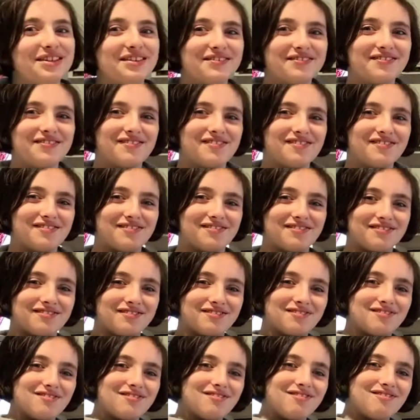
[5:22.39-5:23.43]
start doing a
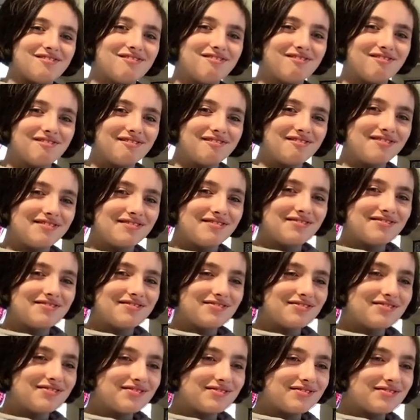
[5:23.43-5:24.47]
thing and you have to
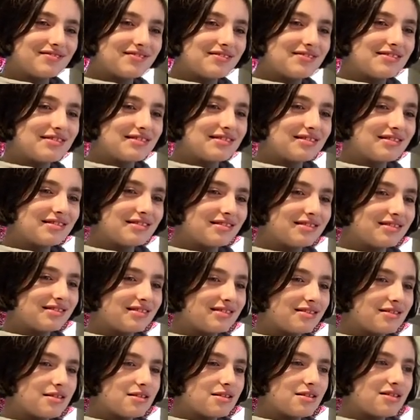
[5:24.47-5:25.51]
guess what I'm doing.
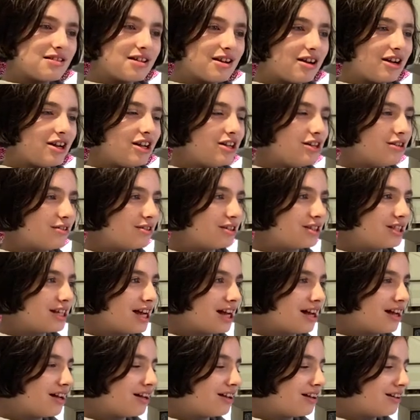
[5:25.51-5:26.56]
Are you, you
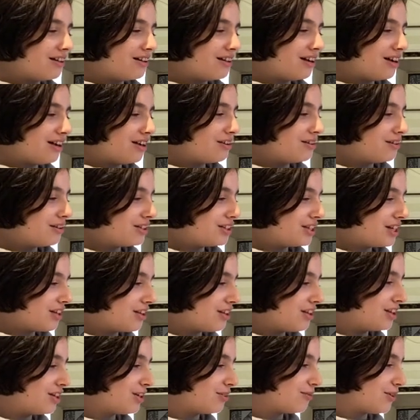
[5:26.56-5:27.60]
ready? Are you
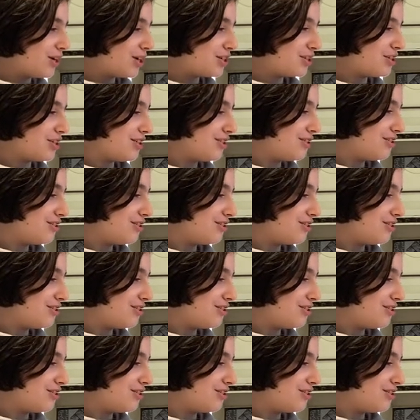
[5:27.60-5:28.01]
Italian or Russian?